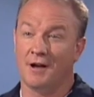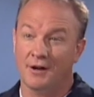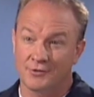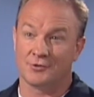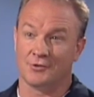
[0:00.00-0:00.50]

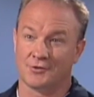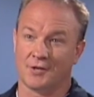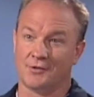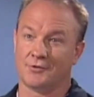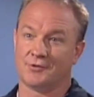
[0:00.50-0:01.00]
oxygen
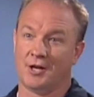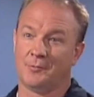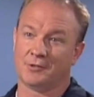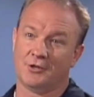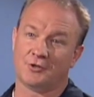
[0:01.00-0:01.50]
sensors help
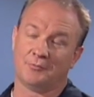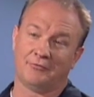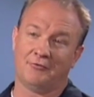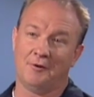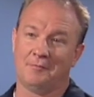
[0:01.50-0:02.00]
your engine
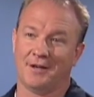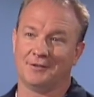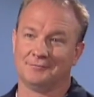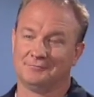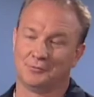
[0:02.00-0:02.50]
perform better,